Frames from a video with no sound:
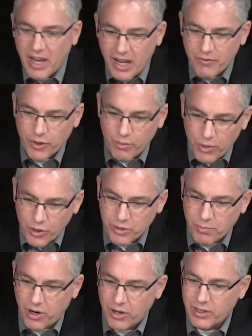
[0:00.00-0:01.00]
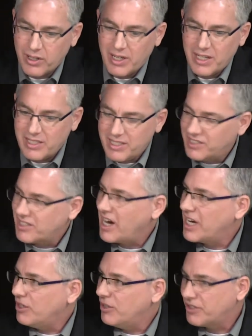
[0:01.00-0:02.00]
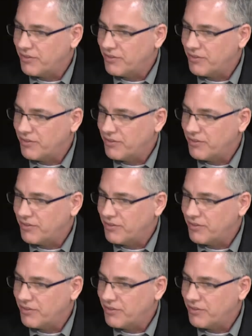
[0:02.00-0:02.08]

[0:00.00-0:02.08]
And for the most part, designers,